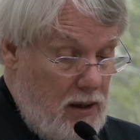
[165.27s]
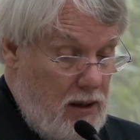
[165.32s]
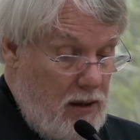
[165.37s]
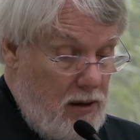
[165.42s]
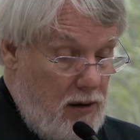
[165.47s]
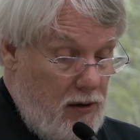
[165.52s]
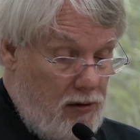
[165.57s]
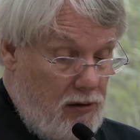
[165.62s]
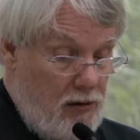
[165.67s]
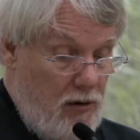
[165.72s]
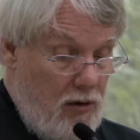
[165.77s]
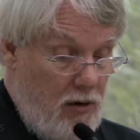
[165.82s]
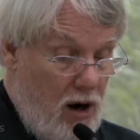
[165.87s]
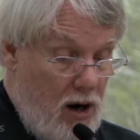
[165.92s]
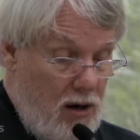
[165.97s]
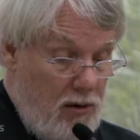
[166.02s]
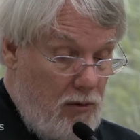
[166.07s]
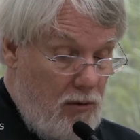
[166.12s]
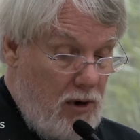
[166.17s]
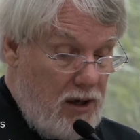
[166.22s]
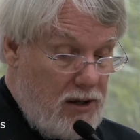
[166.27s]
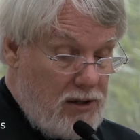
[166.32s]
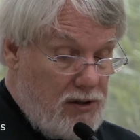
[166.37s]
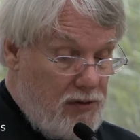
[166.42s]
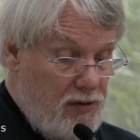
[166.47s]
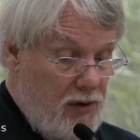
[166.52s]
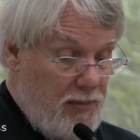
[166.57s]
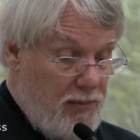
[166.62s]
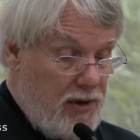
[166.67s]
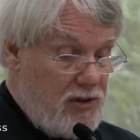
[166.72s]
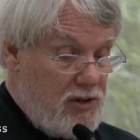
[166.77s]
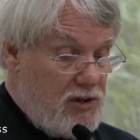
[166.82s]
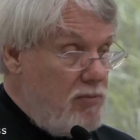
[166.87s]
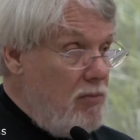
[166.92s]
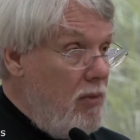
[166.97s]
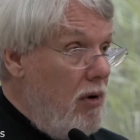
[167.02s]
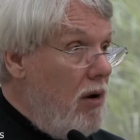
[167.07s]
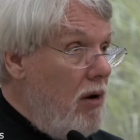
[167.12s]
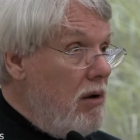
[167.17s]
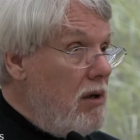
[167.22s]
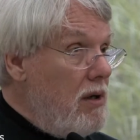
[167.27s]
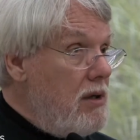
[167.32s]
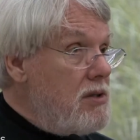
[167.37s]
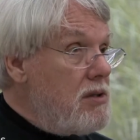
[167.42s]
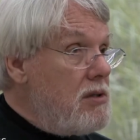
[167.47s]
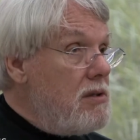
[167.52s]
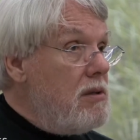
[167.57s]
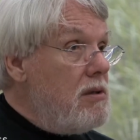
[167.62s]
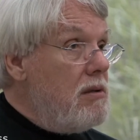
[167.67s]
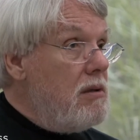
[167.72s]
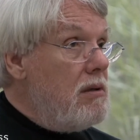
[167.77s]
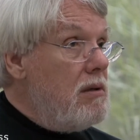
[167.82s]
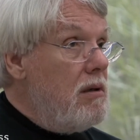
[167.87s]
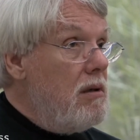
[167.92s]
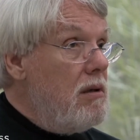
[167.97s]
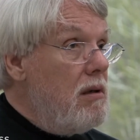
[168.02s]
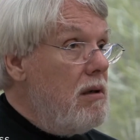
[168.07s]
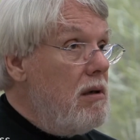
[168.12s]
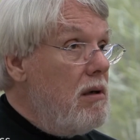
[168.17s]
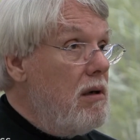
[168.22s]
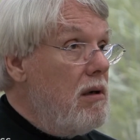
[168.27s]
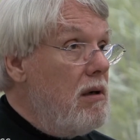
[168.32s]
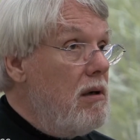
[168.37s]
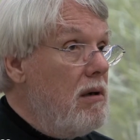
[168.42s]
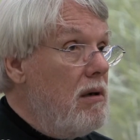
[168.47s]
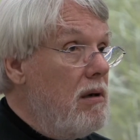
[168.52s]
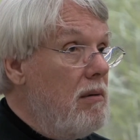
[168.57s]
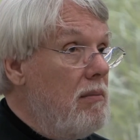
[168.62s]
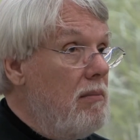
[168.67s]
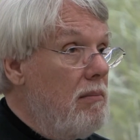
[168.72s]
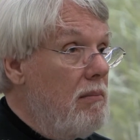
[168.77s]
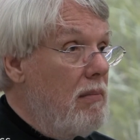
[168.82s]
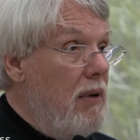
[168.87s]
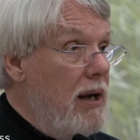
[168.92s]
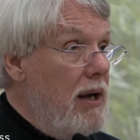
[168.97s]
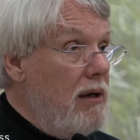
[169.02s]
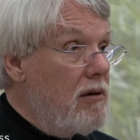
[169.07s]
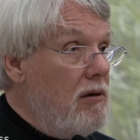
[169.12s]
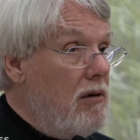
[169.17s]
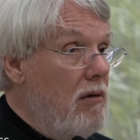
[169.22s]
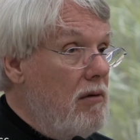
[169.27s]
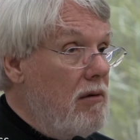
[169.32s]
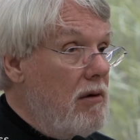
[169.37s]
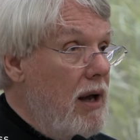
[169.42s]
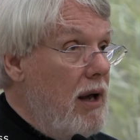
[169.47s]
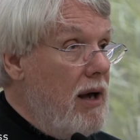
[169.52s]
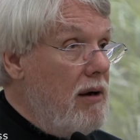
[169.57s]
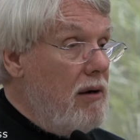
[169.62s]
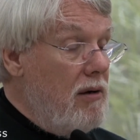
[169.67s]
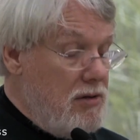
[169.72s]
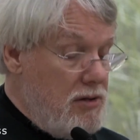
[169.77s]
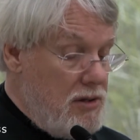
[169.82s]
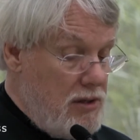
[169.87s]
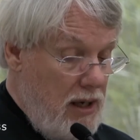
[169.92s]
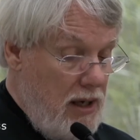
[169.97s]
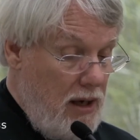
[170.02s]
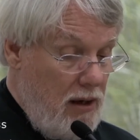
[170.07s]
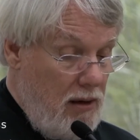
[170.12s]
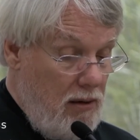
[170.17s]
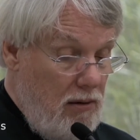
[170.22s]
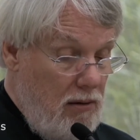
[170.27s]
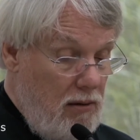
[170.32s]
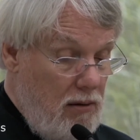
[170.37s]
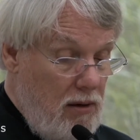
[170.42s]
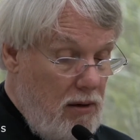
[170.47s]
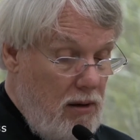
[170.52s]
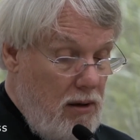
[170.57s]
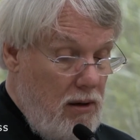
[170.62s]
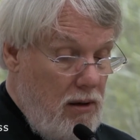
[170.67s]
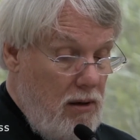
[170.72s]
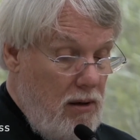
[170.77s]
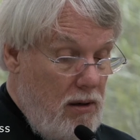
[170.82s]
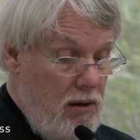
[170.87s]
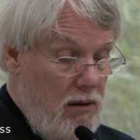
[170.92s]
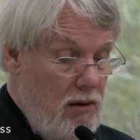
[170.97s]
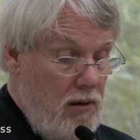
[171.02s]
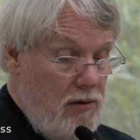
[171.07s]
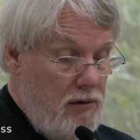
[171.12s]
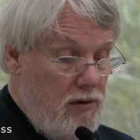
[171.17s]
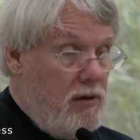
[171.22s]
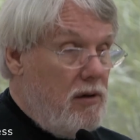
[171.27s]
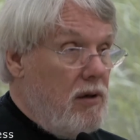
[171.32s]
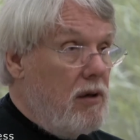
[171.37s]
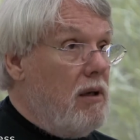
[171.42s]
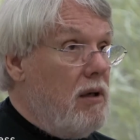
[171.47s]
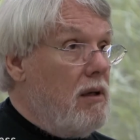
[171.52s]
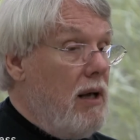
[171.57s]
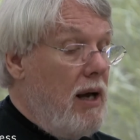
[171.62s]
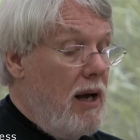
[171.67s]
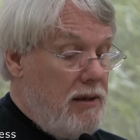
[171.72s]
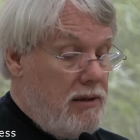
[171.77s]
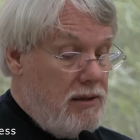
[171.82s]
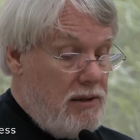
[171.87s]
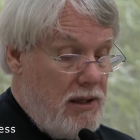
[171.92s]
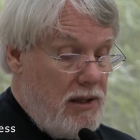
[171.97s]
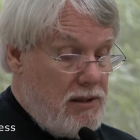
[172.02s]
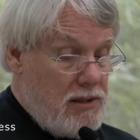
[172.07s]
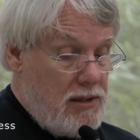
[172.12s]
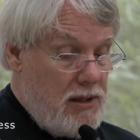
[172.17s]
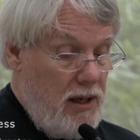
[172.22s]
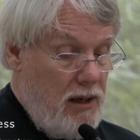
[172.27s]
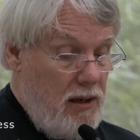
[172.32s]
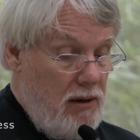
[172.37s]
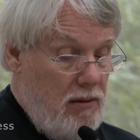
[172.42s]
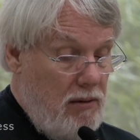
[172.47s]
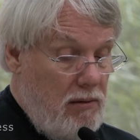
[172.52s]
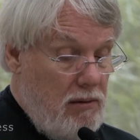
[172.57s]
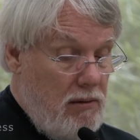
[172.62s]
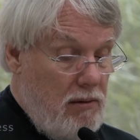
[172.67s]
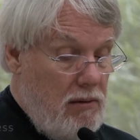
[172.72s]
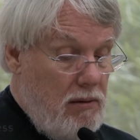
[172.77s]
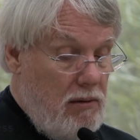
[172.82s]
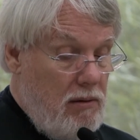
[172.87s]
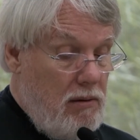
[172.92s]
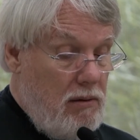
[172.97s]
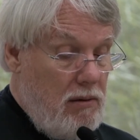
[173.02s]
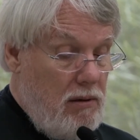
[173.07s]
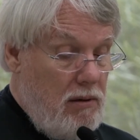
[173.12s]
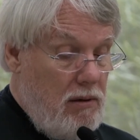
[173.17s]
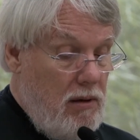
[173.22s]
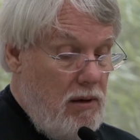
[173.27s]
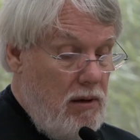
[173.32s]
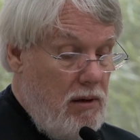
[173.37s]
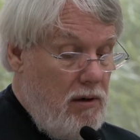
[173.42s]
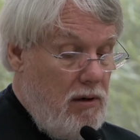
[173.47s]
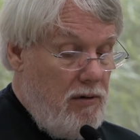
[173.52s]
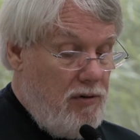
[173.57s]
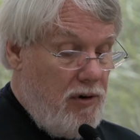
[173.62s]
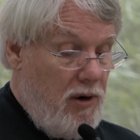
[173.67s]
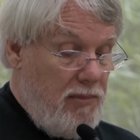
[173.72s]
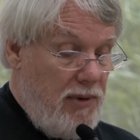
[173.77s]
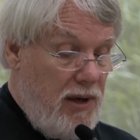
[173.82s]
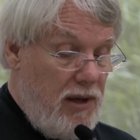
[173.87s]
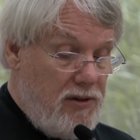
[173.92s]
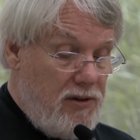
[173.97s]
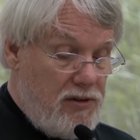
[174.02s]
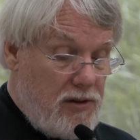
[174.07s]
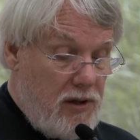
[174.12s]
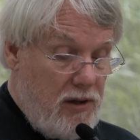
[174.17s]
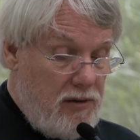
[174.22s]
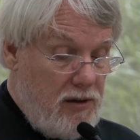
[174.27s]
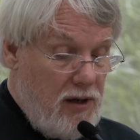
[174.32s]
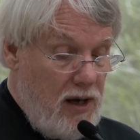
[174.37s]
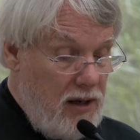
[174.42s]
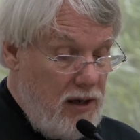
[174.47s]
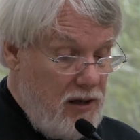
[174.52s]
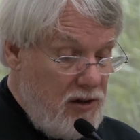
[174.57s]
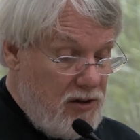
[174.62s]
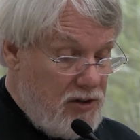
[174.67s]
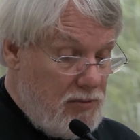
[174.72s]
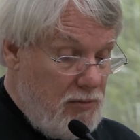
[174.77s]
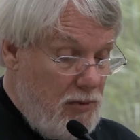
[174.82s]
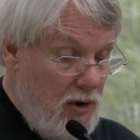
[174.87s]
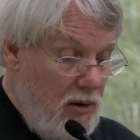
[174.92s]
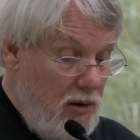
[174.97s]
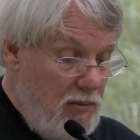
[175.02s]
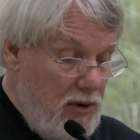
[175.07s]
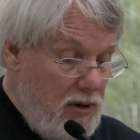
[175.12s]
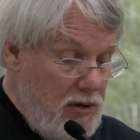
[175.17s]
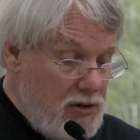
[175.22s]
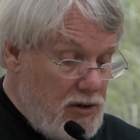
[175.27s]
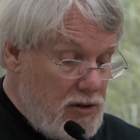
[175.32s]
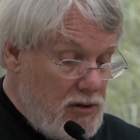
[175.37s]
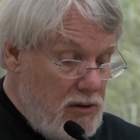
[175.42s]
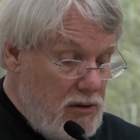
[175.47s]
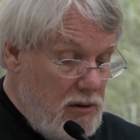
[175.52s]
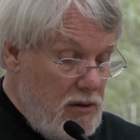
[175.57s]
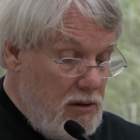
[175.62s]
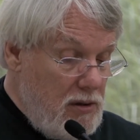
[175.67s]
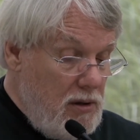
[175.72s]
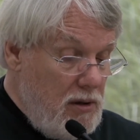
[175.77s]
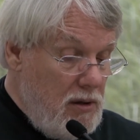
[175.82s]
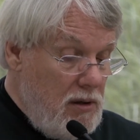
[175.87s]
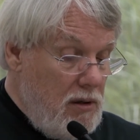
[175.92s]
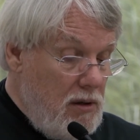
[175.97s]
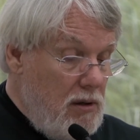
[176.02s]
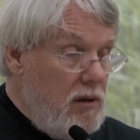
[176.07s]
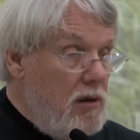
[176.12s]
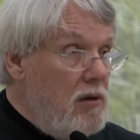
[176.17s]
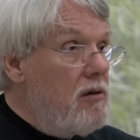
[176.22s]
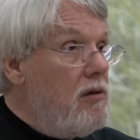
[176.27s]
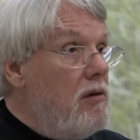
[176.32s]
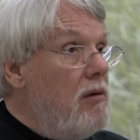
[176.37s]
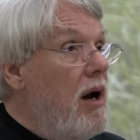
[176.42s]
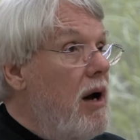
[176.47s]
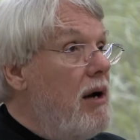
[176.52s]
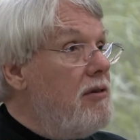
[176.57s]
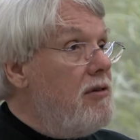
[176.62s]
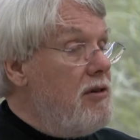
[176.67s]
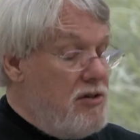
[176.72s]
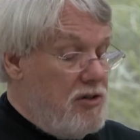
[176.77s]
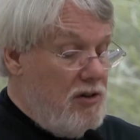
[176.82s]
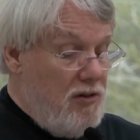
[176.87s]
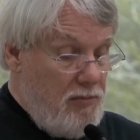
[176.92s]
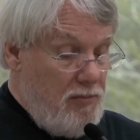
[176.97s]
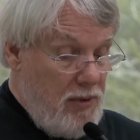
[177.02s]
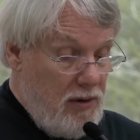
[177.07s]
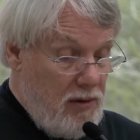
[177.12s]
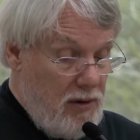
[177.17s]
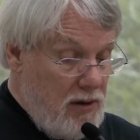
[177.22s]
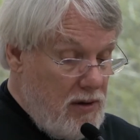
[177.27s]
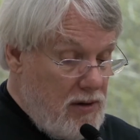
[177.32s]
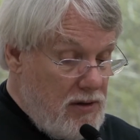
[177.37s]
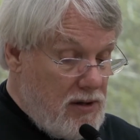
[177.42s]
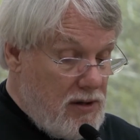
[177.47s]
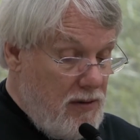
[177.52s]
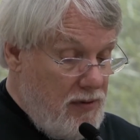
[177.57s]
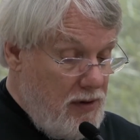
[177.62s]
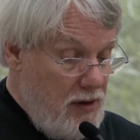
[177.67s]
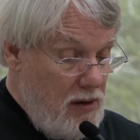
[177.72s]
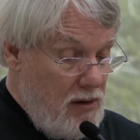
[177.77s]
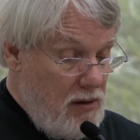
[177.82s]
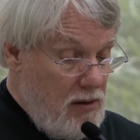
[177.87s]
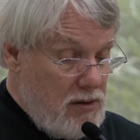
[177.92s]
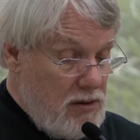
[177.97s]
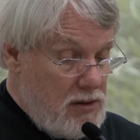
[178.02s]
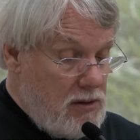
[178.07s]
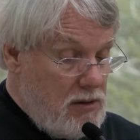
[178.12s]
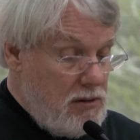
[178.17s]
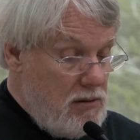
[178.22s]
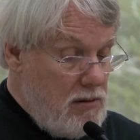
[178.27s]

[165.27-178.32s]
Through artworks from the smallest micro-nano scale to the galactic scale, from instantaneous moments to hundreds of millions of years.